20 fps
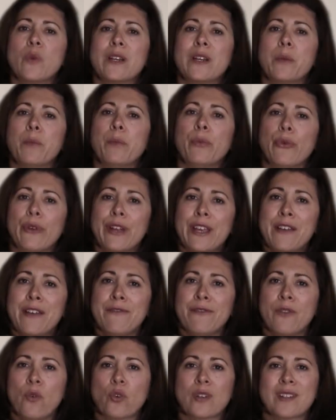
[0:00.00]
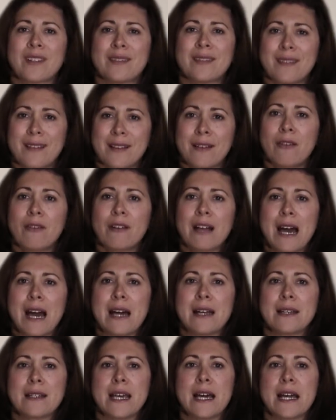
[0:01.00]
when a brief or single
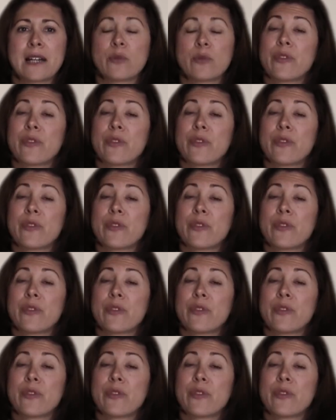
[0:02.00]
contact